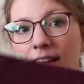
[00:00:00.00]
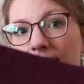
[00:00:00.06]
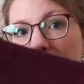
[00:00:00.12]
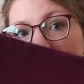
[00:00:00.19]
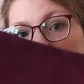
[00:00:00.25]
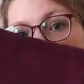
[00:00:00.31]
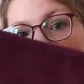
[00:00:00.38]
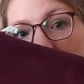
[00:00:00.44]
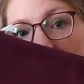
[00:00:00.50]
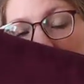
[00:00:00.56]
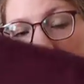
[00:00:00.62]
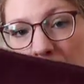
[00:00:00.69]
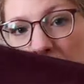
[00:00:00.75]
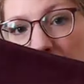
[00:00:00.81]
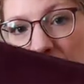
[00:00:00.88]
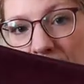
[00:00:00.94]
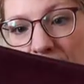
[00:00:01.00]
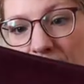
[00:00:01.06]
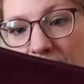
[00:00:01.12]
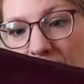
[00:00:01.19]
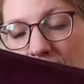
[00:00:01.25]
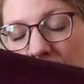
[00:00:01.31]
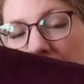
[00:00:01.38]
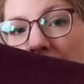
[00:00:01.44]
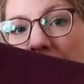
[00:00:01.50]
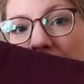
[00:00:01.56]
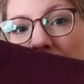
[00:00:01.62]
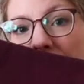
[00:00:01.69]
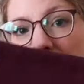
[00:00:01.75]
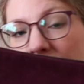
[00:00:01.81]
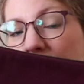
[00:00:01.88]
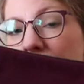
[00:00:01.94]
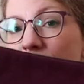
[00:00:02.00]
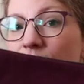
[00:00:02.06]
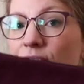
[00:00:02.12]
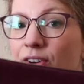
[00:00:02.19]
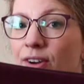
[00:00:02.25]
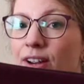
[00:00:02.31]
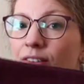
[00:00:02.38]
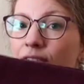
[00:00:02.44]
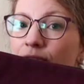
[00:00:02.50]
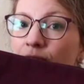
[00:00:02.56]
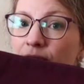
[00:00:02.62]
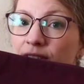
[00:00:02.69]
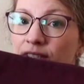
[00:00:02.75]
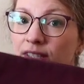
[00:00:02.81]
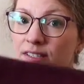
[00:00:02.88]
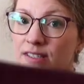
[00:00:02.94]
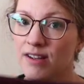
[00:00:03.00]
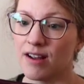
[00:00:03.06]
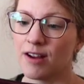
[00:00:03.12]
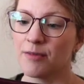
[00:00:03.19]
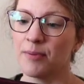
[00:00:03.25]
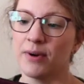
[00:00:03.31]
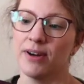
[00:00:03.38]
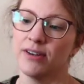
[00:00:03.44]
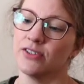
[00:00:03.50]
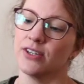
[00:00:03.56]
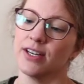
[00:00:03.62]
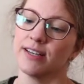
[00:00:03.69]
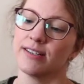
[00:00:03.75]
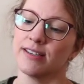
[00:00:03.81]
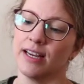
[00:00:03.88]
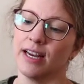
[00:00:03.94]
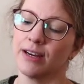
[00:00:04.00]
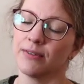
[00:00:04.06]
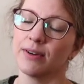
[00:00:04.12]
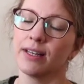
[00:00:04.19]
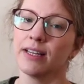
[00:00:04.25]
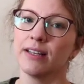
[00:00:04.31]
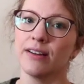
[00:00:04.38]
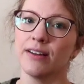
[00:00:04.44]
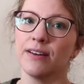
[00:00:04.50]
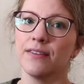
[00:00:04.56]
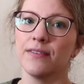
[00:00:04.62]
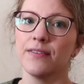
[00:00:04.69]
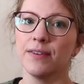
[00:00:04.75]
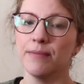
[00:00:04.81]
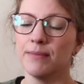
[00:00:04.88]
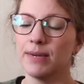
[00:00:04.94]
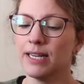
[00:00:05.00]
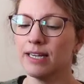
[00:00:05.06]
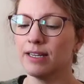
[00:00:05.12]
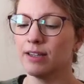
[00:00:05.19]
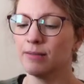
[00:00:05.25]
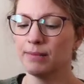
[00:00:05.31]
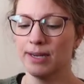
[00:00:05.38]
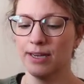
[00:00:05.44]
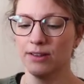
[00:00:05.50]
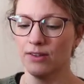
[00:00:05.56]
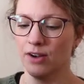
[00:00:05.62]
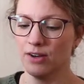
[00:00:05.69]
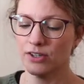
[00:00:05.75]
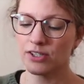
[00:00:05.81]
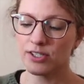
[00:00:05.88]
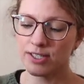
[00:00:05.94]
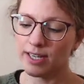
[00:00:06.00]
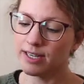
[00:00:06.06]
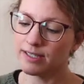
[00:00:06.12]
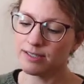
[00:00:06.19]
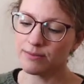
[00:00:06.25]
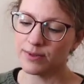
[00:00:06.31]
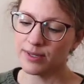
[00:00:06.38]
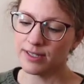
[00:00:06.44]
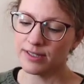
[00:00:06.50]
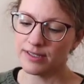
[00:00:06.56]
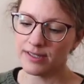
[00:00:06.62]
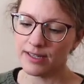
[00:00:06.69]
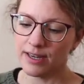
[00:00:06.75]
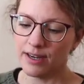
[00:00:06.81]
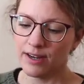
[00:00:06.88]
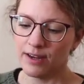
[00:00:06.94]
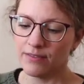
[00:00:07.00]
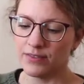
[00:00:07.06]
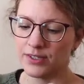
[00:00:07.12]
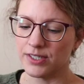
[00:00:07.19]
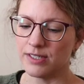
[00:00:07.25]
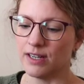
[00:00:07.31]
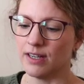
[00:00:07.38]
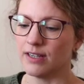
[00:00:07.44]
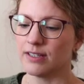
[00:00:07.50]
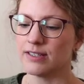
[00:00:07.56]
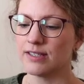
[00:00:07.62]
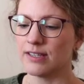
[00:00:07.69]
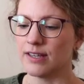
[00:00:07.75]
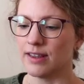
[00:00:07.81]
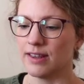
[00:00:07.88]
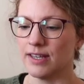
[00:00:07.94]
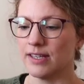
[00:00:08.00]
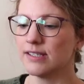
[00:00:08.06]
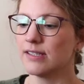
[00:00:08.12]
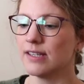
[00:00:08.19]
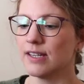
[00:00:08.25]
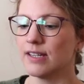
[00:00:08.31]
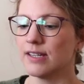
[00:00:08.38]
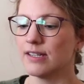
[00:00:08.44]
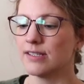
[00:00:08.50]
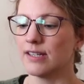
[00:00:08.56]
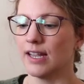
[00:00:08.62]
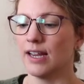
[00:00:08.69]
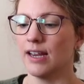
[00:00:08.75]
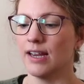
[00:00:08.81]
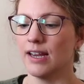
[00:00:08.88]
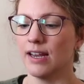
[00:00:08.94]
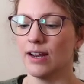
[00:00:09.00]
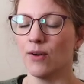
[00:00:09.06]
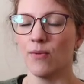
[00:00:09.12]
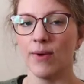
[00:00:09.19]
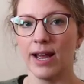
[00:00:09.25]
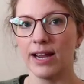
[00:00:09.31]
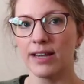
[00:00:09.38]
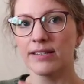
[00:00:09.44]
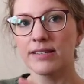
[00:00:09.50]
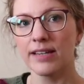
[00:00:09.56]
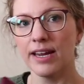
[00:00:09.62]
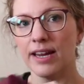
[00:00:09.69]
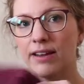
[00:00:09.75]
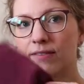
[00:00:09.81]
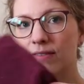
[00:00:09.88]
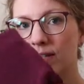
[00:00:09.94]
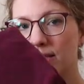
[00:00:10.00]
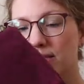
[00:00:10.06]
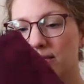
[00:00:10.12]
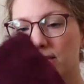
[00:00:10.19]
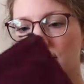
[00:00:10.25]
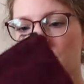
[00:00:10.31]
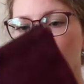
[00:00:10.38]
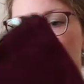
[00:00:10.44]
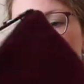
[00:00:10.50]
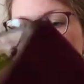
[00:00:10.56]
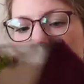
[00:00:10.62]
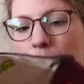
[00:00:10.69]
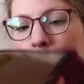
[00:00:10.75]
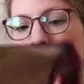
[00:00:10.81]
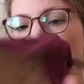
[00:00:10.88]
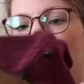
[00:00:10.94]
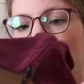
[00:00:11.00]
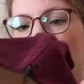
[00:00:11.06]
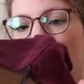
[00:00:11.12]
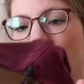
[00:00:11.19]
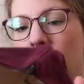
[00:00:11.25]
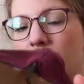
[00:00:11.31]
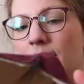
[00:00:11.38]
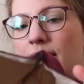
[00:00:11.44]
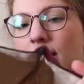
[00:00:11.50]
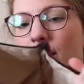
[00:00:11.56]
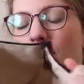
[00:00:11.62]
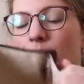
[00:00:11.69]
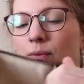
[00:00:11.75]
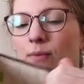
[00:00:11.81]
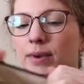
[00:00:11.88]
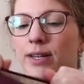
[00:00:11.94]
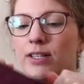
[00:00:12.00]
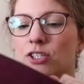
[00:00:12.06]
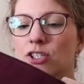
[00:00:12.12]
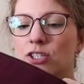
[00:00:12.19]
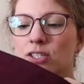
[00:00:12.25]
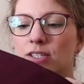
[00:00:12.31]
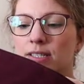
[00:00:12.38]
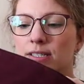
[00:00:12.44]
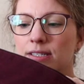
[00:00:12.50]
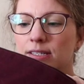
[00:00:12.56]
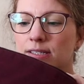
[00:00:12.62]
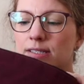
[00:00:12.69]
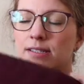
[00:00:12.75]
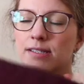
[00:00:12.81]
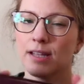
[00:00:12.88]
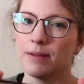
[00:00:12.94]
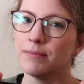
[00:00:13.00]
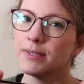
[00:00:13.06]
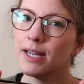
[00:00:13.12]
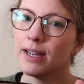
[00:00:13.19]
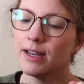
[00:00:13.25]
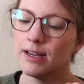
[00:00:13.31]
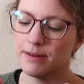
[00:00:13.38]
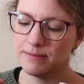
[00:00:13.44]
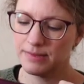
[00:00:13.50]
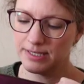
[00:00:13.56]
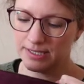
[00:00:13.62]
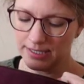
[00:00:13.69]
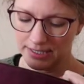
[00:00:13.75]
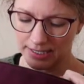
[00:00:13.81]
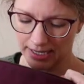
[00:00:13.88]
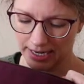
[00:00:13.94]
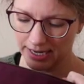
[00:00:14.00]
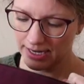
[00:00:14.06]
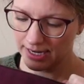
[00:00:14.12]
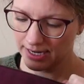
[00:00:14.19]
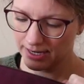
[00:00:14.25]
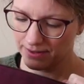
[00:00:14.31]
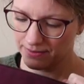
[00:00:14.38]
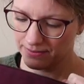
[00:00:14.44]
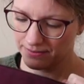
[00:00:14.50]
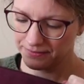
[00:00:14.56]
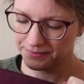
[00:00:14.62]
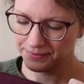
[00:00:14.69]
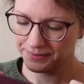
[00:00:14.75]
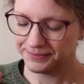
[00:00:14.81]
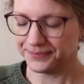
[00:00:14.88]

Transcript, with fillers: They go a little bit bigger. These are great for sock projects. I really love the medium and large size ones for socks. This is a waxed canvas bag, which sometimes I have